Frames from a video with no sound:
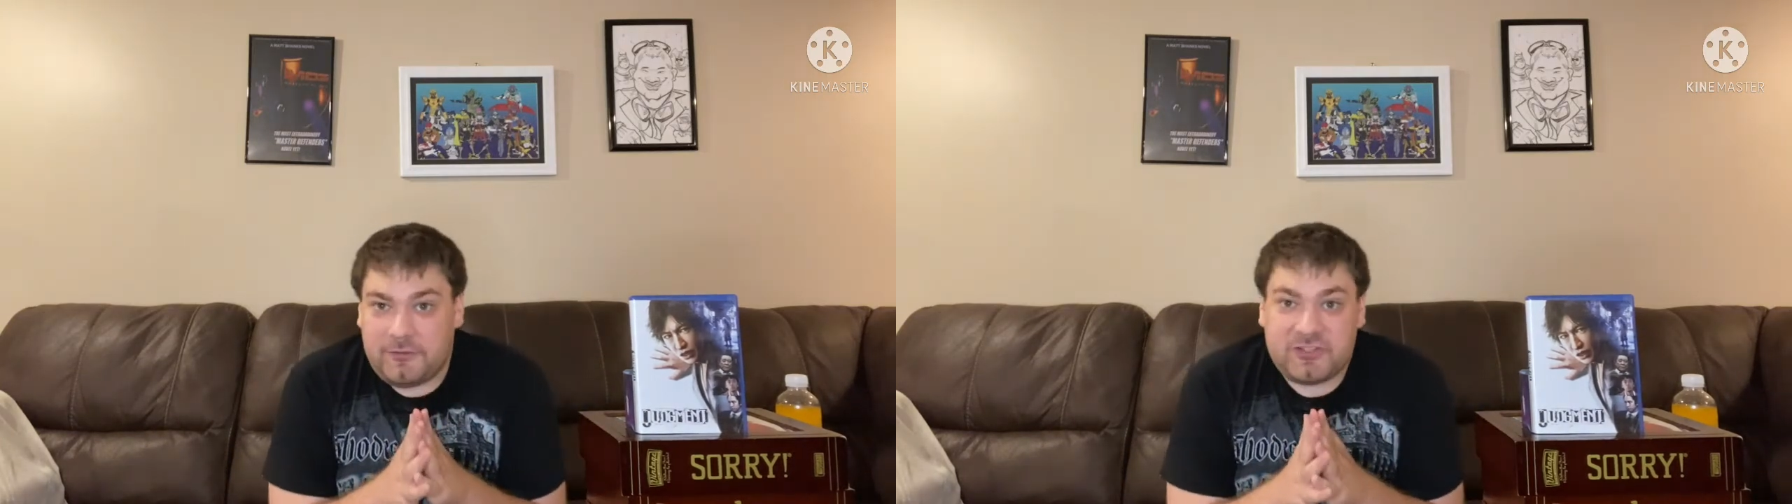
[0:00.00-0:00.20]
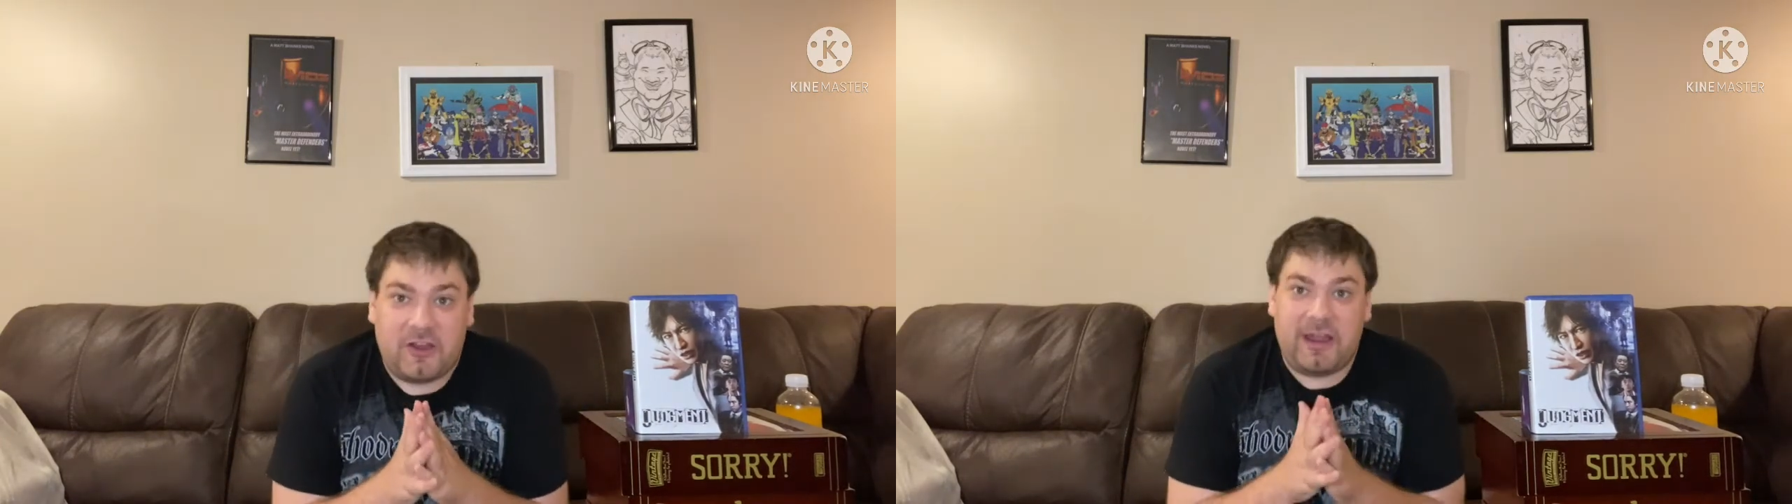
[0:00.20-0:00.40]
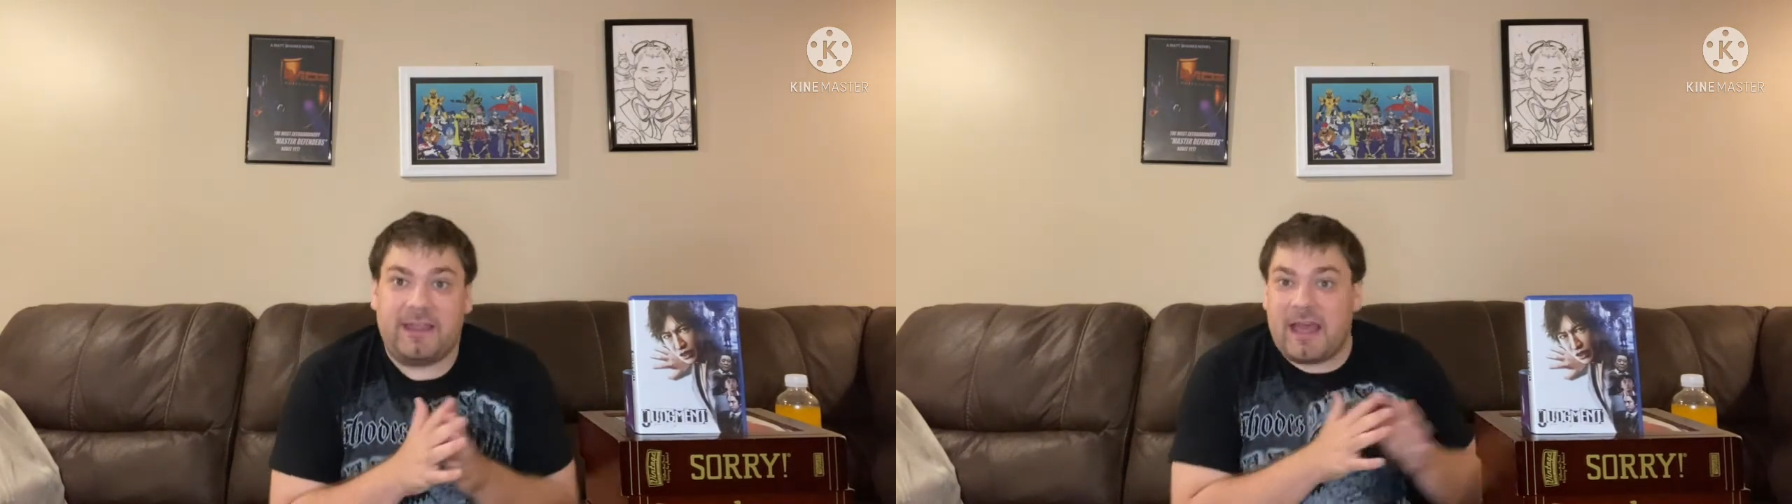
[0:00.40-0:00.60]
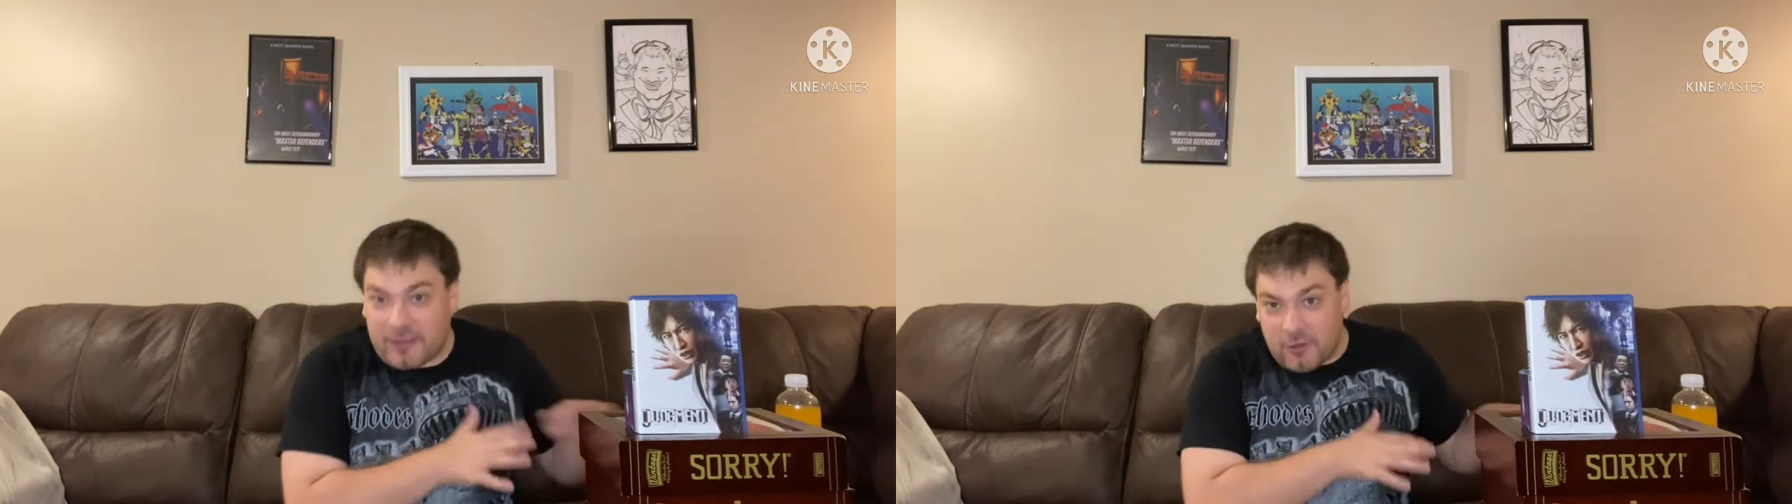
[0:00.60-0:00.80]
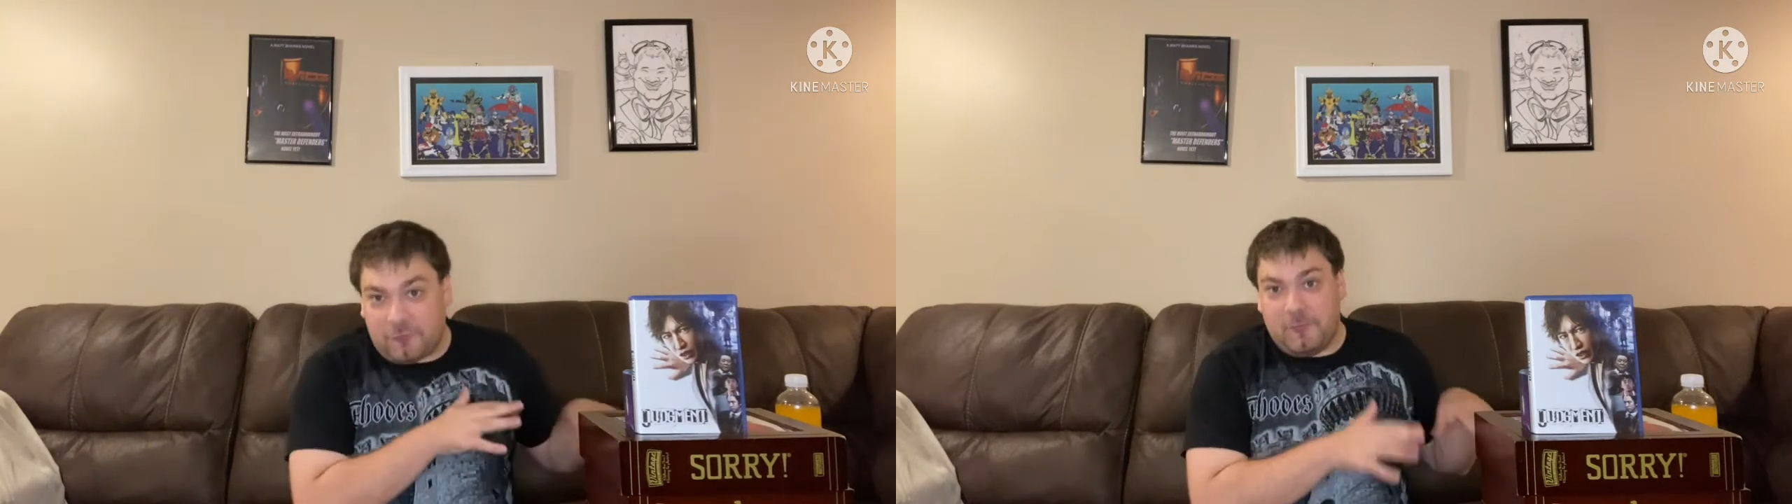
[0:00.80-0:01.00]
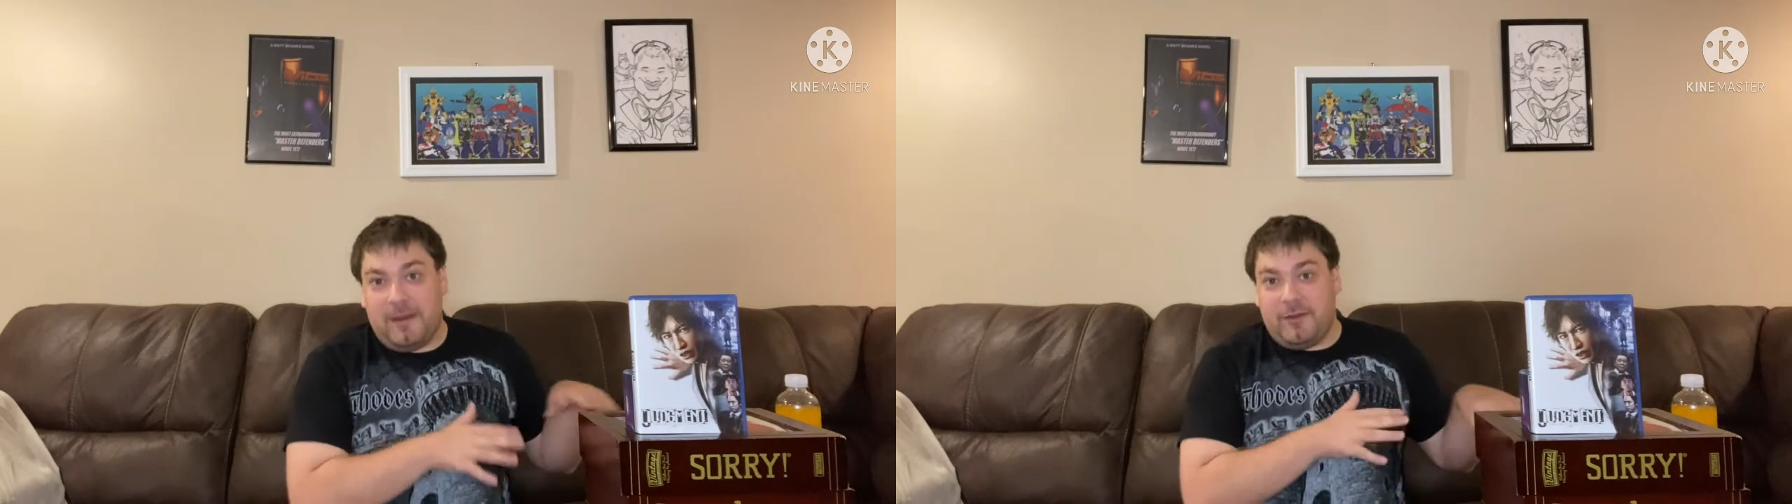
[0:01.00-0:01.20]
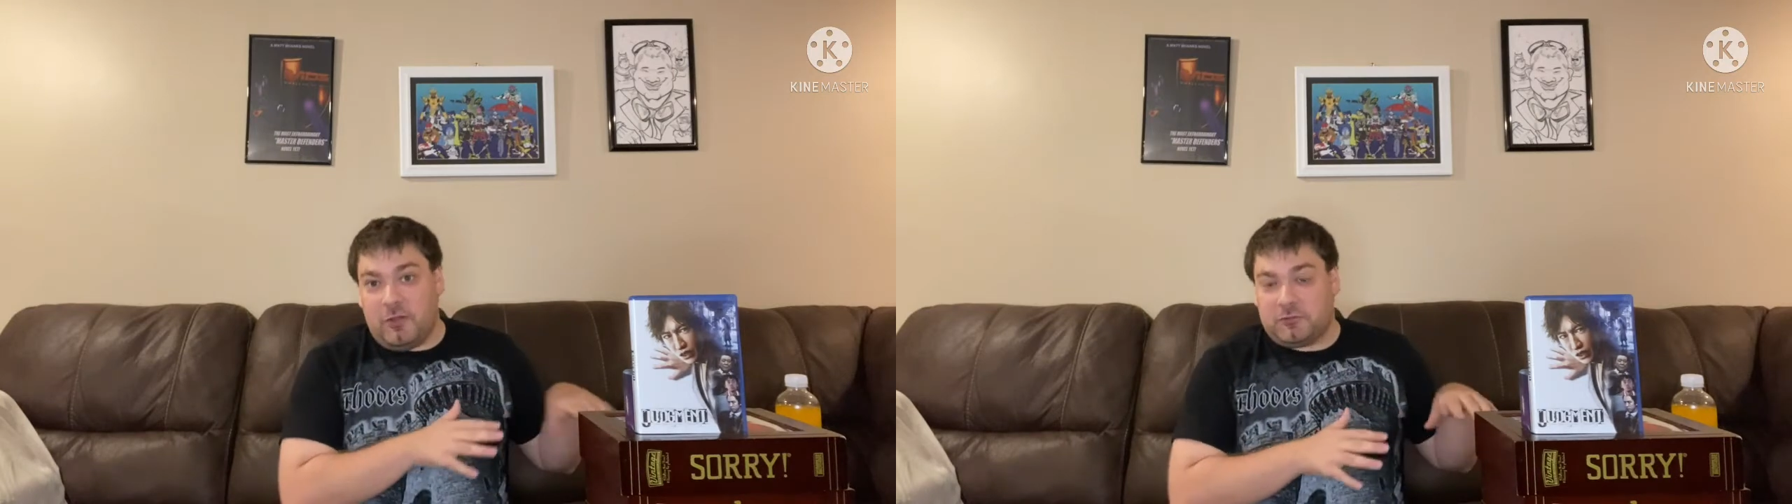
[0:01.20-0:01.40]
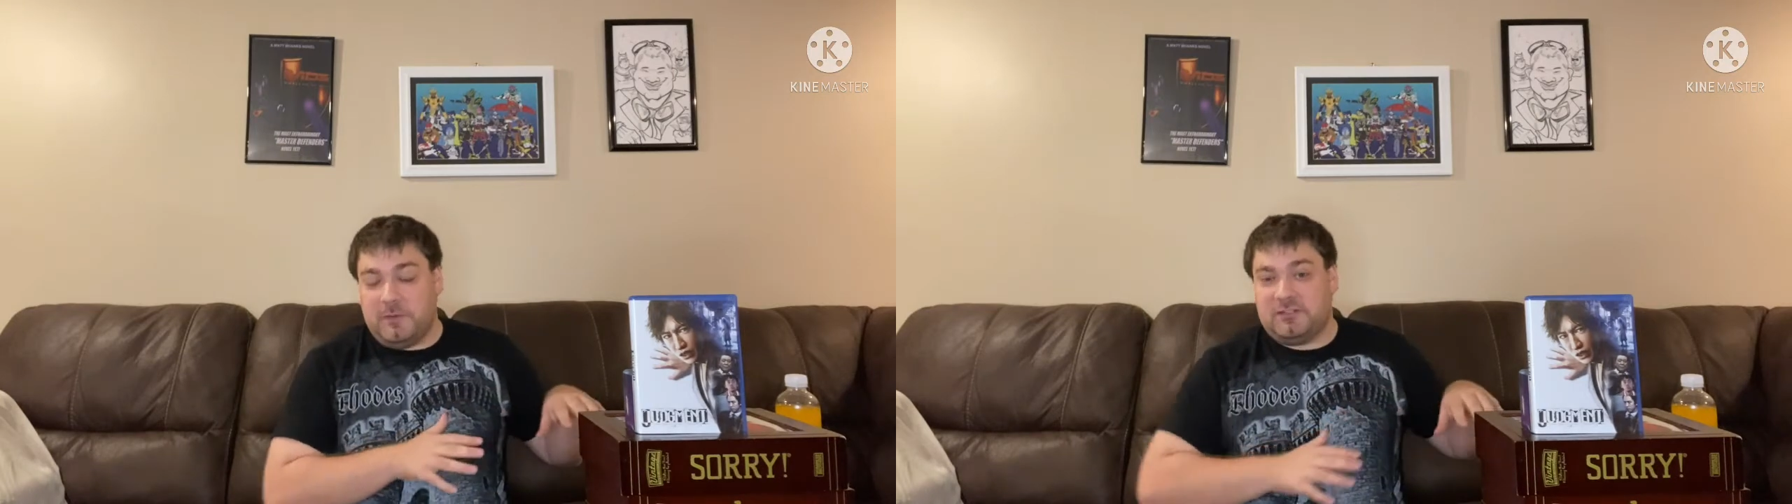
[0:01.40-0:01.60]
Sorry, I gotta go through my
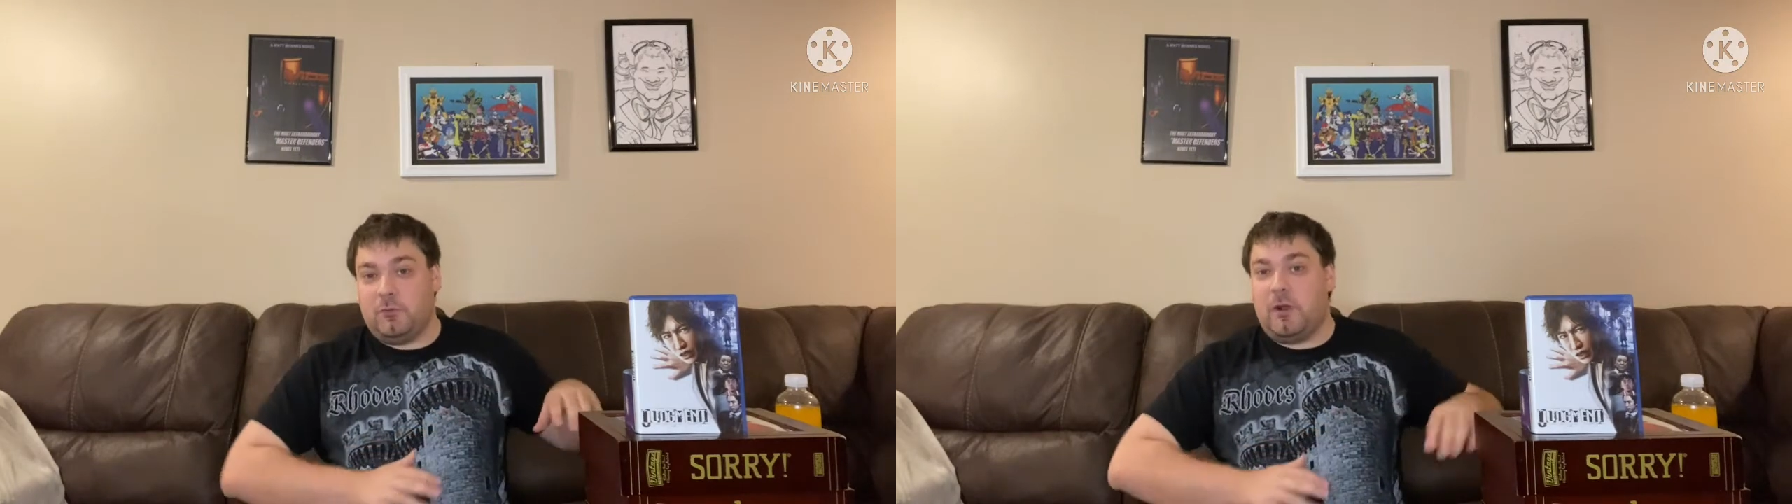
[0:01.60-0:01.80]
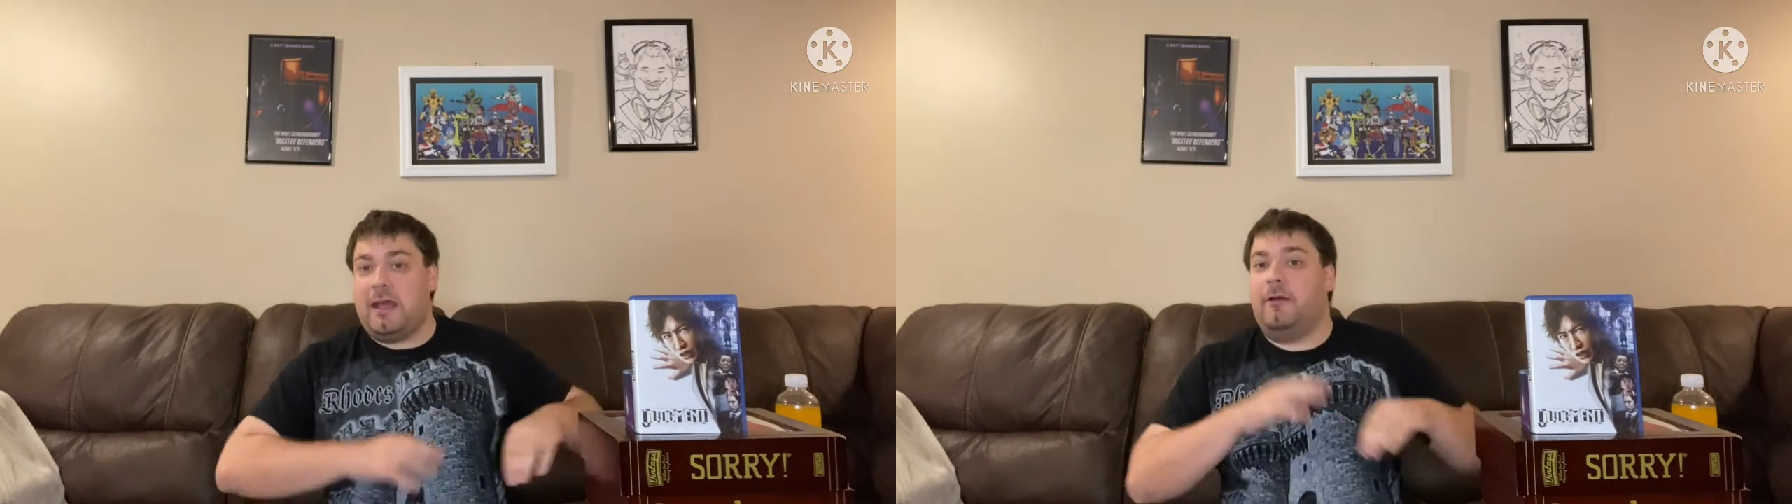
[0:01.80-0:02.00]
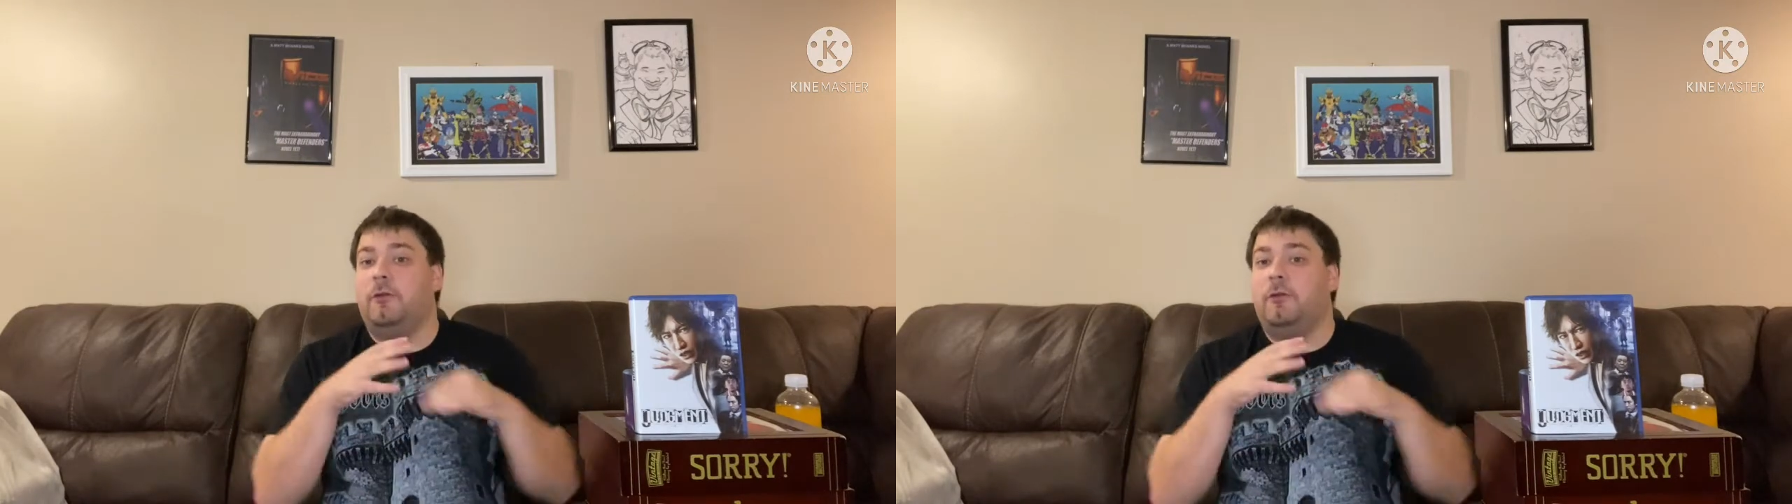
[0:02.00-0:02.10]
notes once in a while